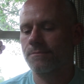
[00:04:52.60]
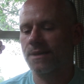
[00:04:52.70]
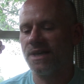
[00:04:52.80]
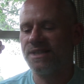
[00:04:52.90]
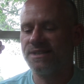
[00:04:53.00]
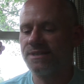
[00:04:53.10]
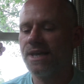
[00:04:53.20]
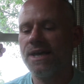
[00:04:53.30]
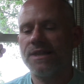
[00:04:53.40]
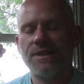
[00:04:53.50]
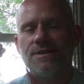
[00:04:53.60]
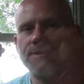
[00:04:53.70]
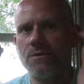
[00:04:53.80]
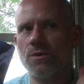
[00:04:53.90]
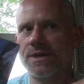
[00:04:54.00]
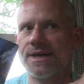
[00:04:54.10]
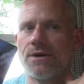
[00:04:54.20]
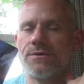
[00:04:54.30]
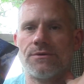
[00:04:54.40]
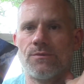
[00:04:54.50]
it does things aren't working
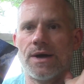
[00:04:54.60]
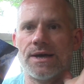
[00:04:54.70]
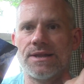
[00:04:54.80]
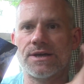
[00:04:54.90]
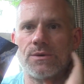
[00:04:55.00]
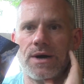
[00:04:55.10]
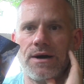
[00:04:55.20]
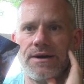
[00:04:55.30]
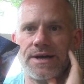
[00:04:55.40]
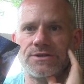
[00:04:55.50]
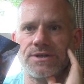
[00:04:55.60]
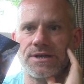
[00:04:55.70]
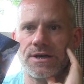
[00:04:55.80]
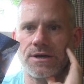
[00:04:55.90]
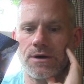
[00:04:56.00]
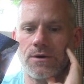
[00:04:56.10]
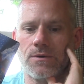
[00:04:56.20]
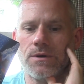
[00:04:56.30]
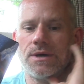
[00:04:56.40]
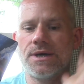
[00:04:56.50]
out your way. Like you are actually going to
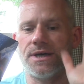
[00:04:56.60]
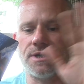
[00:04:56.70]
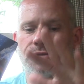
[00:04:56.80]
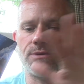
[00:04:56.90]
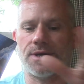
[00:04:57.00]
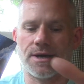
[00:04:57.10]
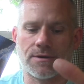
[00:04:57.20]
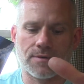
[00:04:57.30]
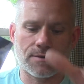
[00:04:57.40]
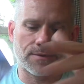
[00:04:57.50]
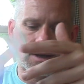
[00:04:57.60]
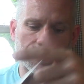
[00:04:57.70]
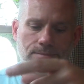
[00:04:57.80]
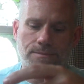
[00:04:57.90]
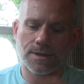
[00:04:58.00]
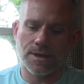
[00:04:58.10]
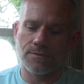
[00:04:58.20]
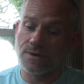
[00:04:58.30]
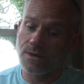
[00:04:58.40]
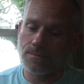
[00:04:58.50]
go into a, a, a, realm, a
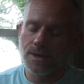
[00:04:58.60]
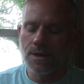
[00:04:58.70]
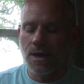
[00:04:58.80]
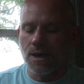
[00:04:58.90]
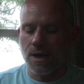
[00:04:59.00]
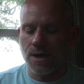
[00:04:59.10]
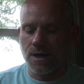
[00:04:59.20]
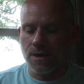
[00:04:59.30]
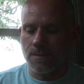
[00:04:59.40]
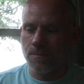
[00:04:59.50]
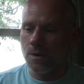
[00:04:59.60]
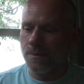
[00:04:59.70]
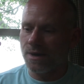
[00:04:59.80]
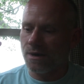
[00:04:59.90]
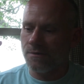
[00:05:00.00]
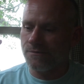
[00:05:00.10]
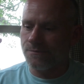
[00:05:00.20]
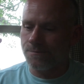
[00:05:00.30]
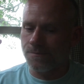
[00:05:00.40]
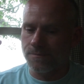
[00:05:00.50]
realm, uh, a moment of
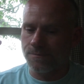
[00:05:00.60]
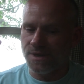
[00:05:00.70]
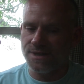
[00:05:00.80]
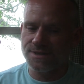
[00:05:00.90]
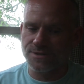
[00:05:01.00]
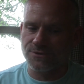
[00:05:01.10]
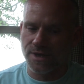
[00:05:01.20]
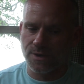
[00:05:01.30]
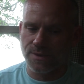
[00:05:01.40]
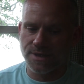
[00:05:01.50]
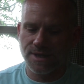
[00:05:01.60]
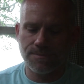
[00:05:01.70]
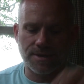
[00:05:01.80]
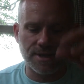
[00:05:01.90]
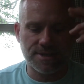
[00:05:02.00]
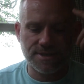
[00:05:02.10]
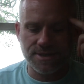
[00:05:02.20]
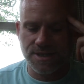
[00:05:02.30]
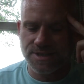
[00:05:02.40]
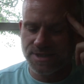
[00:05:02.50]
peace and tranquility. But
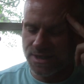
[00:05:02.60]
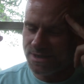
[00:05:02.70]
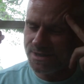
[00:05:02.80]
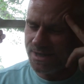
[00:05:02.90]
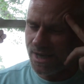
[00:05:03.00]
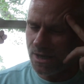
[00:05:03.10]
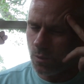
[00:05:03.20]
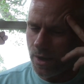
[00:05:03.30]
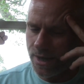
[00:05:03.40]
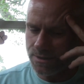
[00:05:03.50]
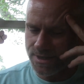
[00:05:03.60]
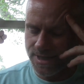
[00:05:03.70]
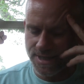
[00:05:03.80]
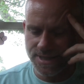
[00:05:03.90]
it's it does take a while to get